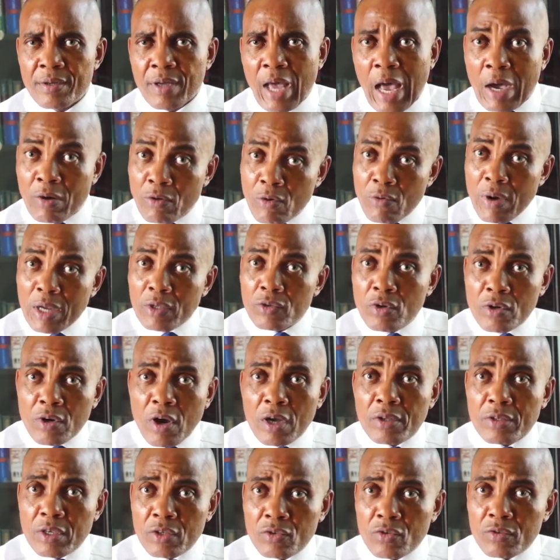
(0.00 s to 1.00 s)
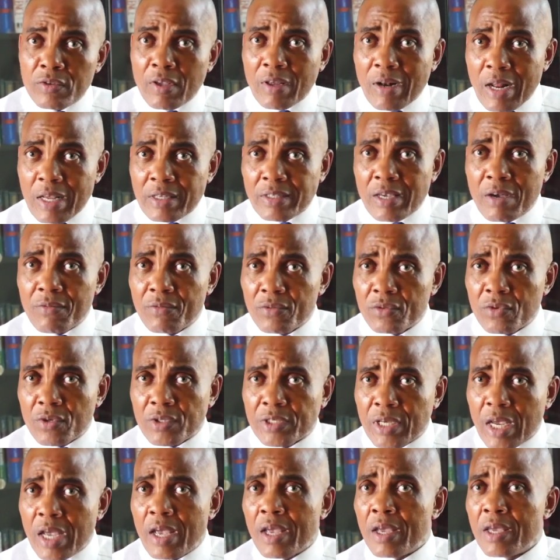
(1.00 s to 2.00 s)
And we went to court in 2007 to
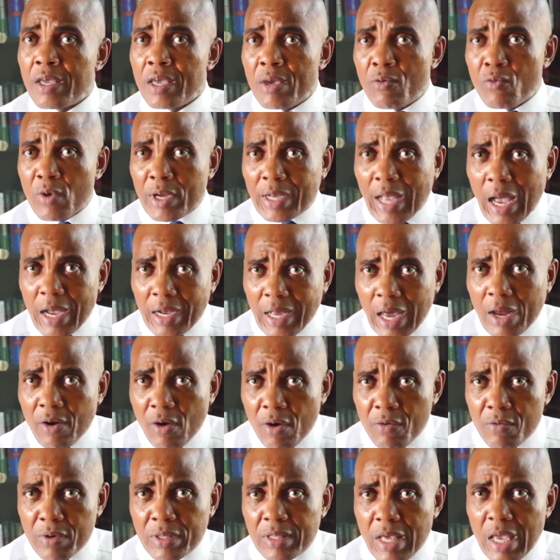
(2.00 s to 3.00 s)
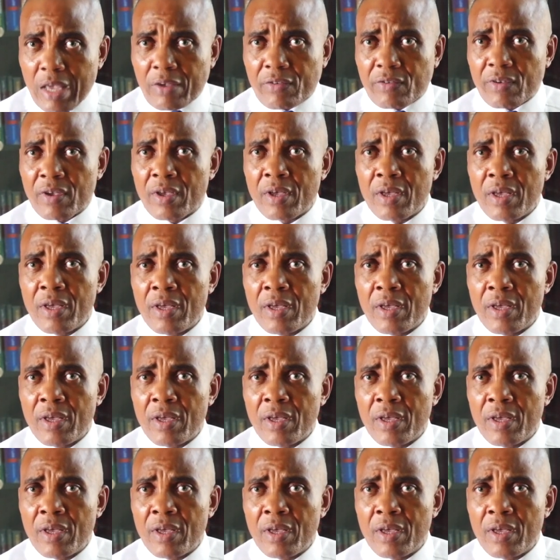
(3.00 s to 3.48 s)
say we can't carry on with this.